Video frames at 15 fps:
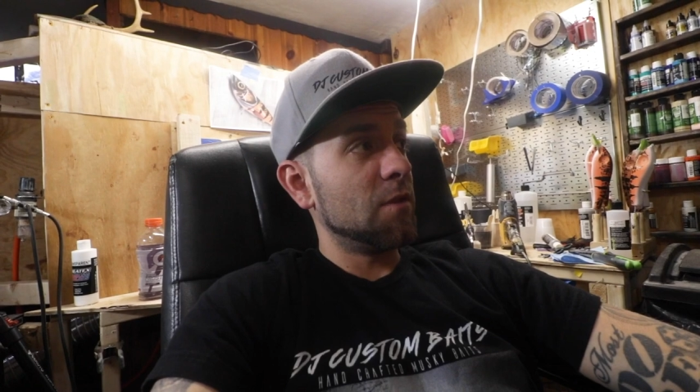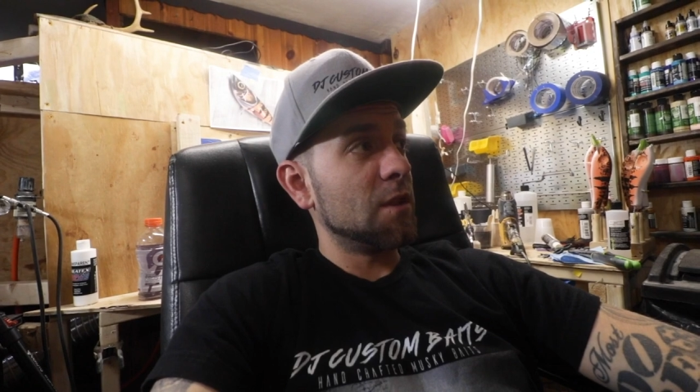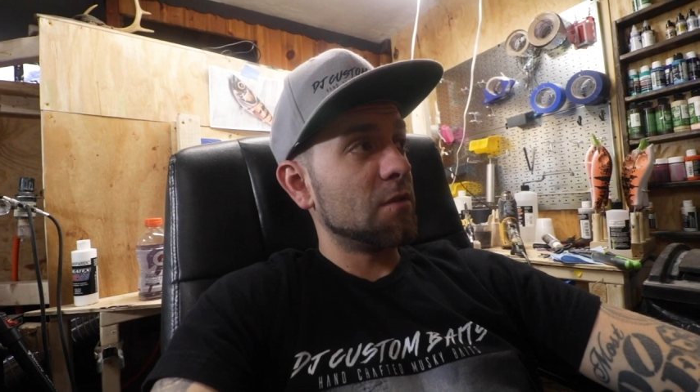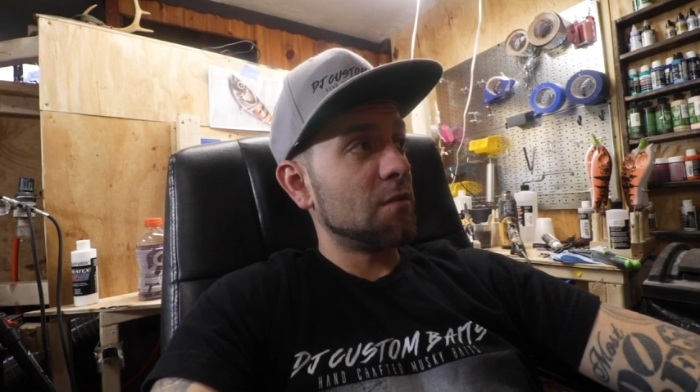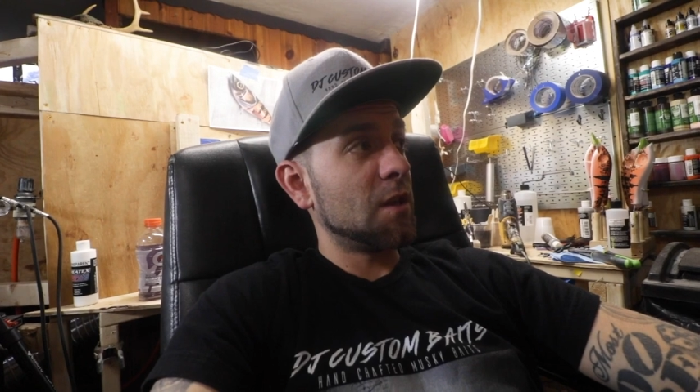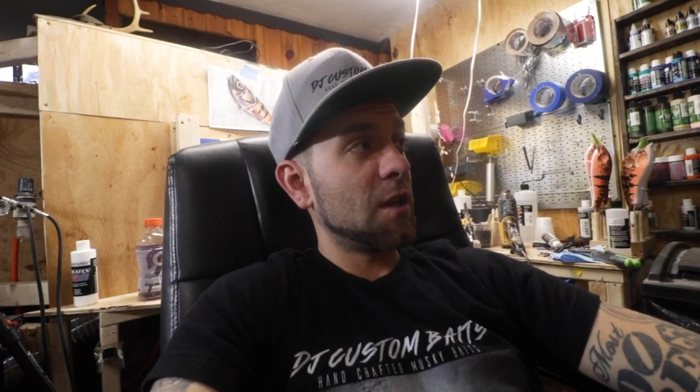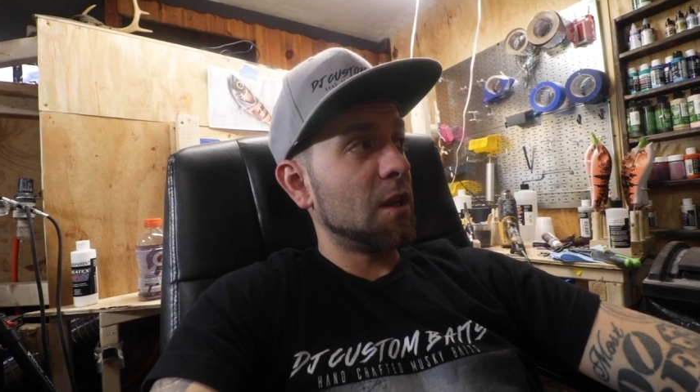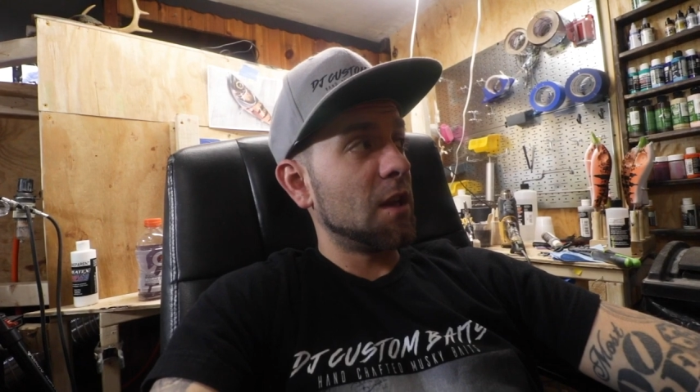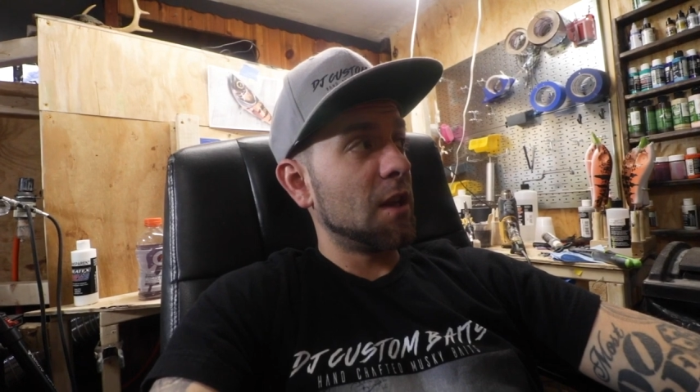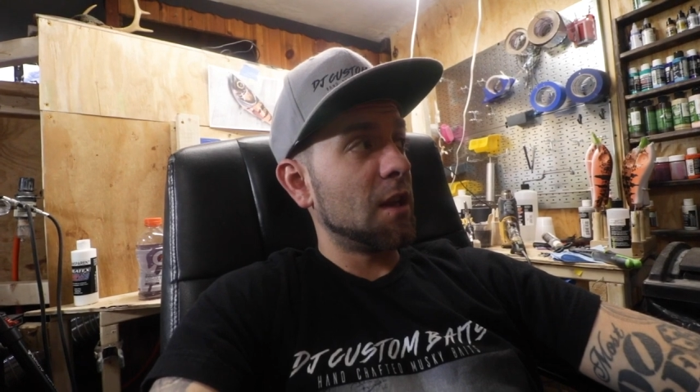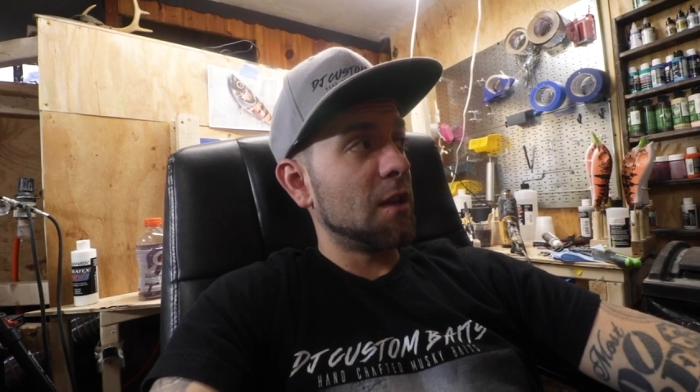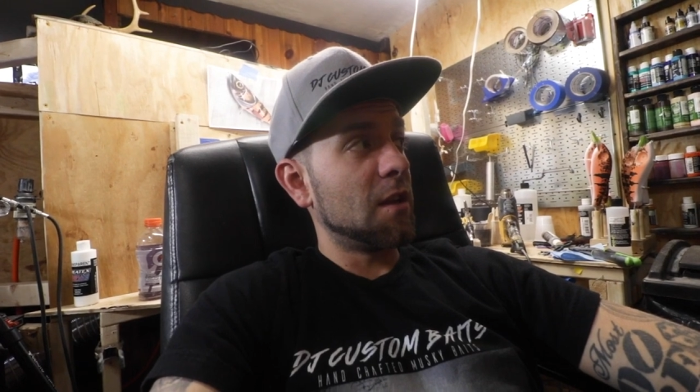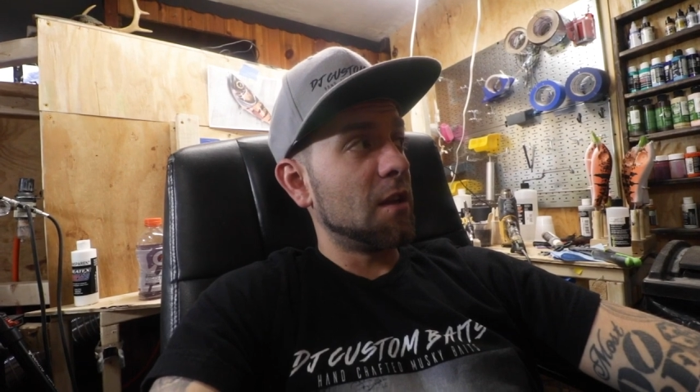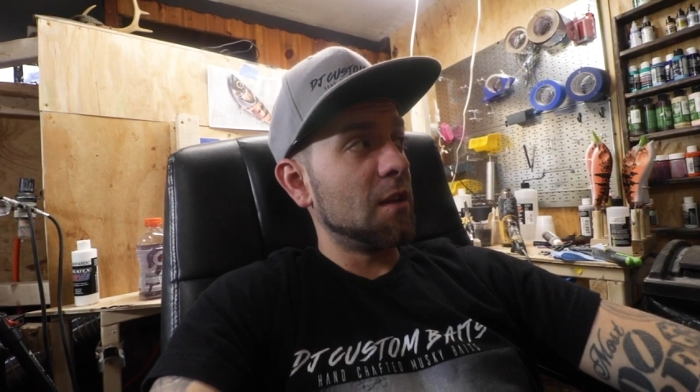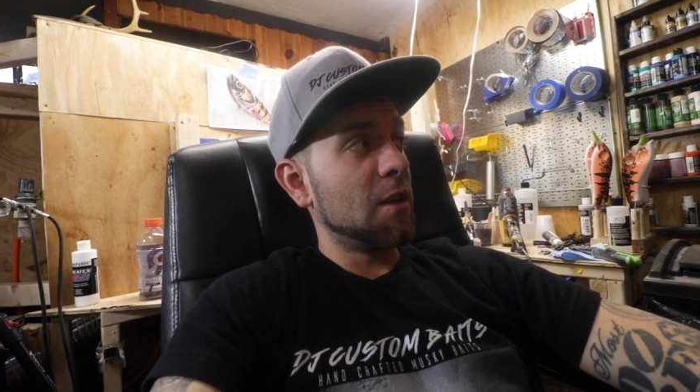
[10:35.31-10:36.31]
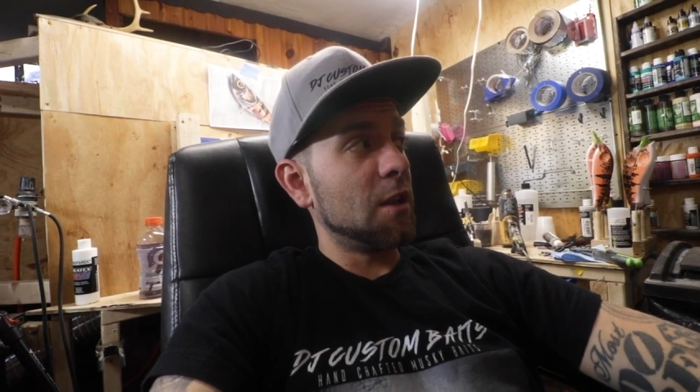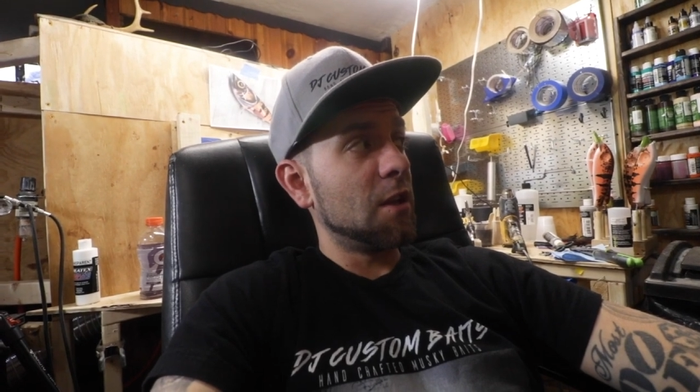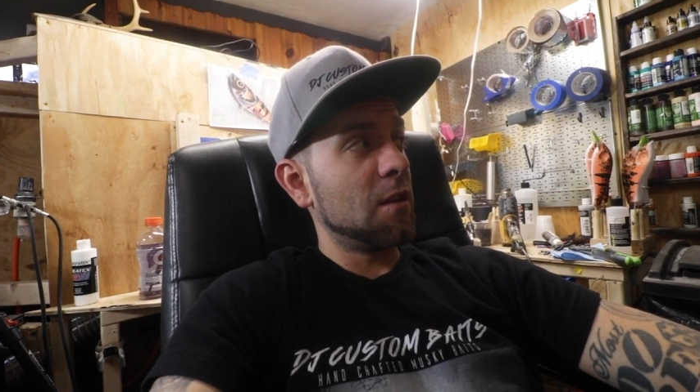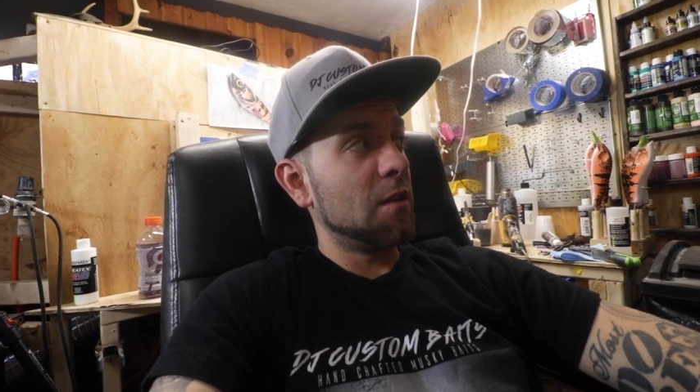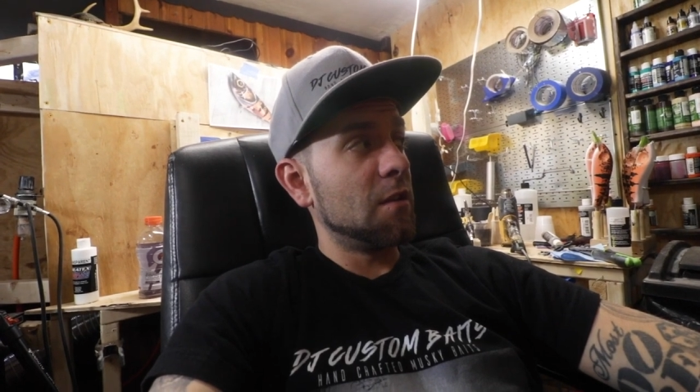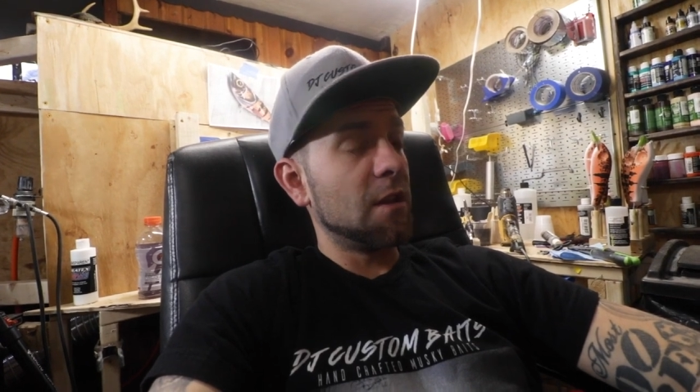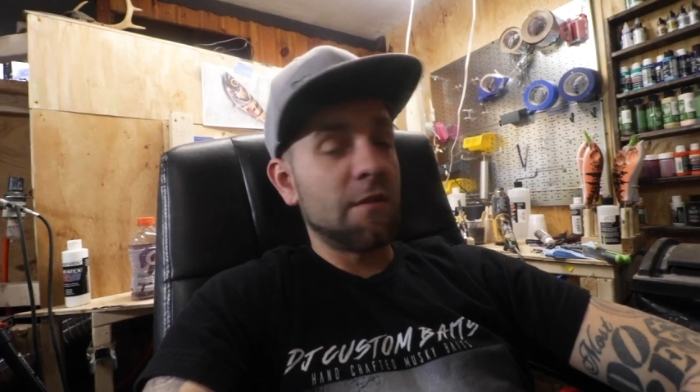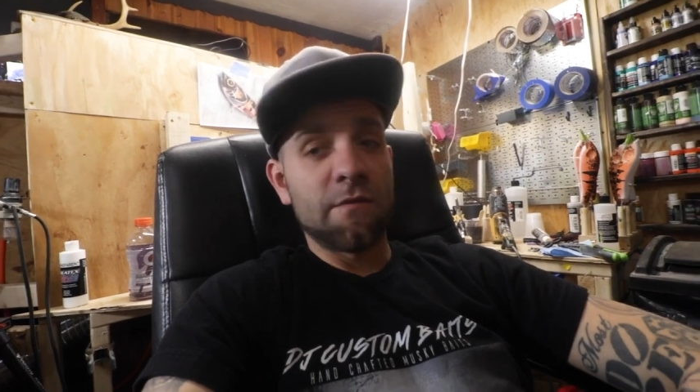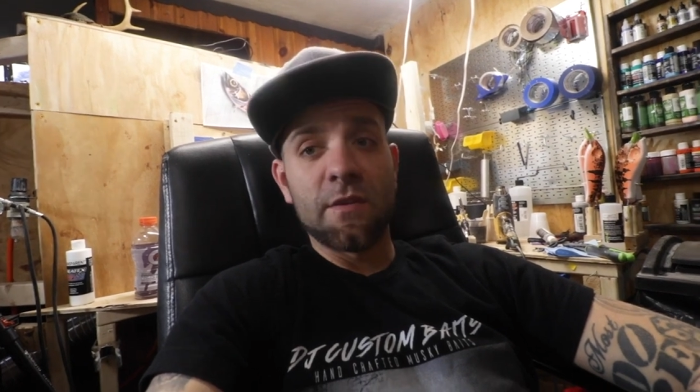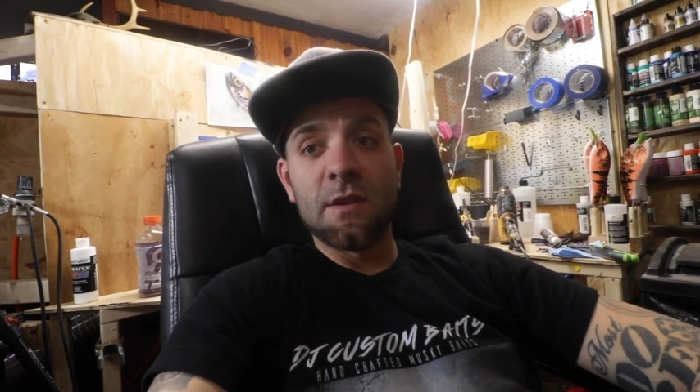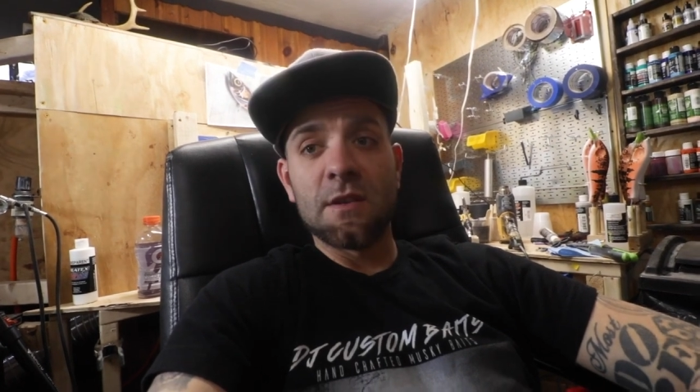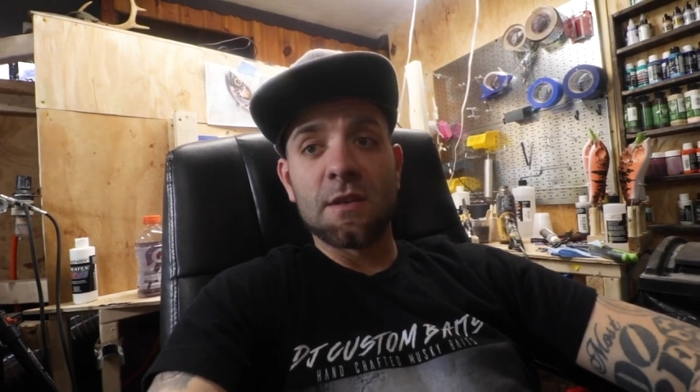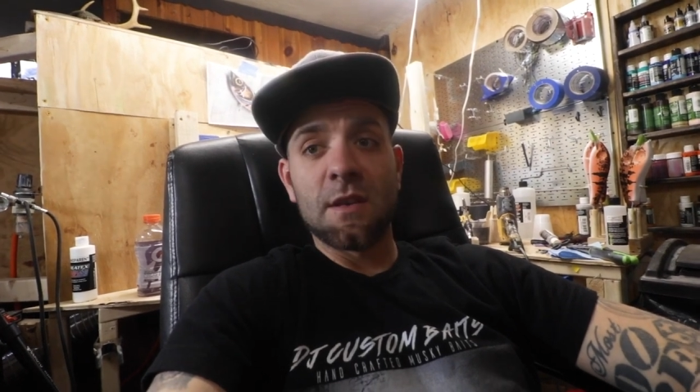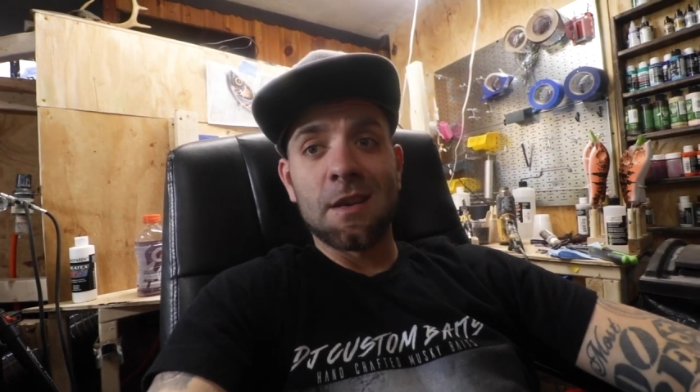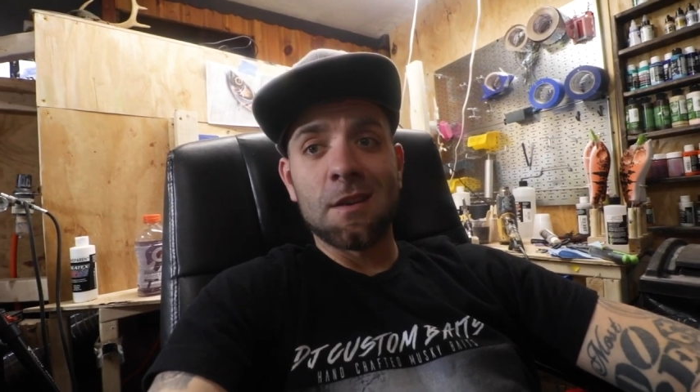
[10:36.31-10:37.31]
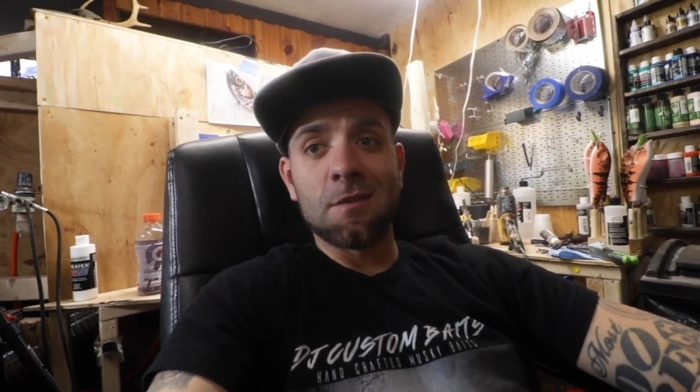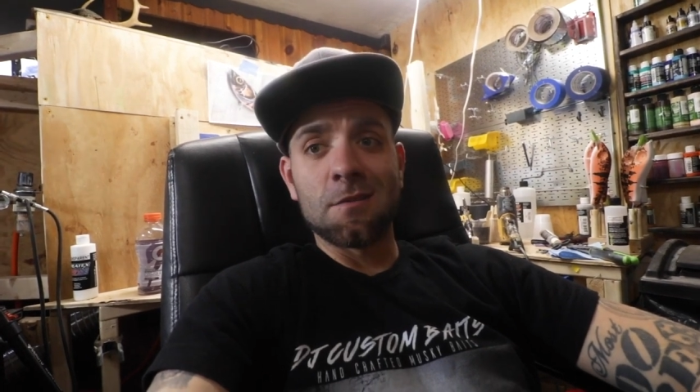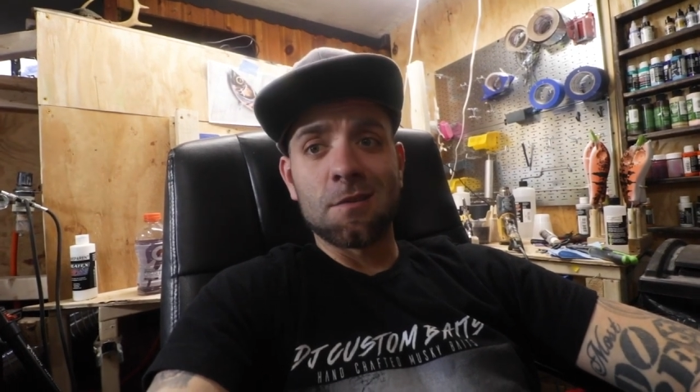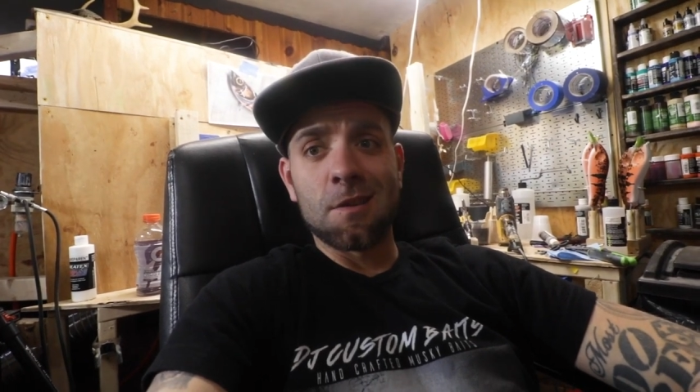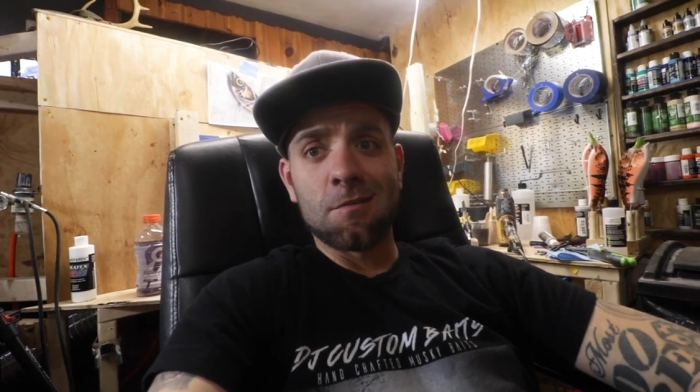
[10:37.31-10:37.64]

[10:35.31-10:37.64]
That's what I gotta get done yet. Then fins and gills.